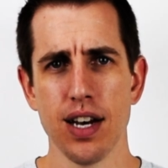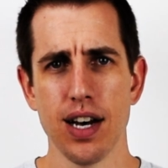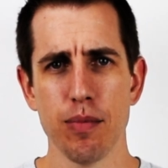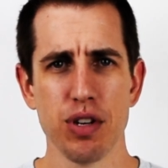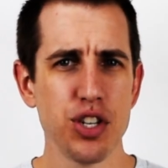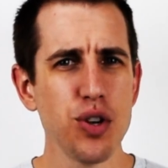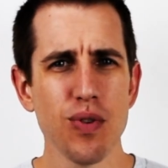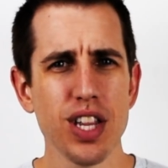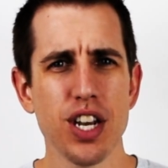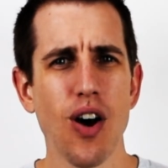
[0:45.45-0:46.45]
Uh, but do you
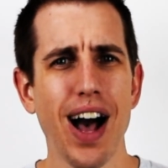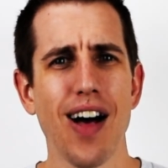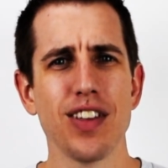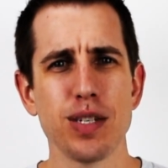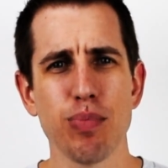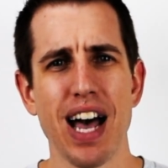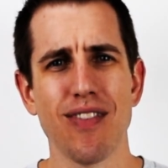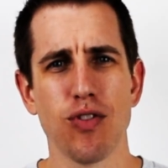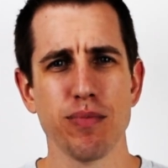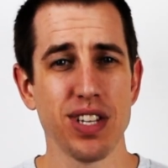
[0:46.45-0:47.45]
really know how these
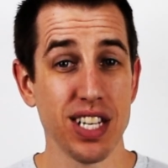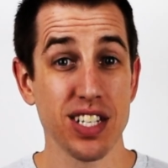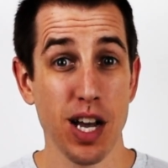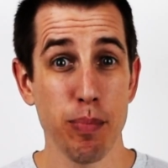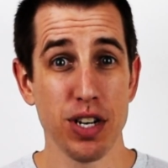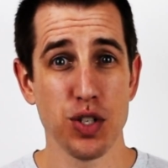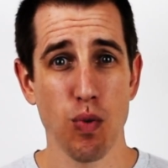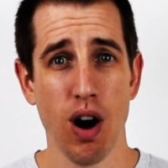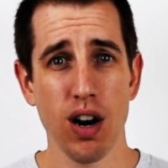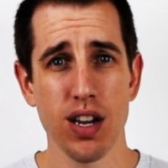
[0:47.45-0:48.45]
platforms and these companies
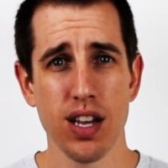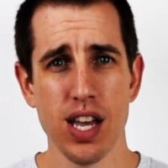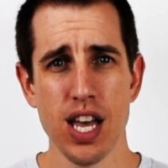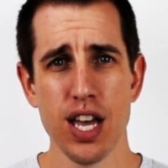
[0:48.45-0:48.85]
work?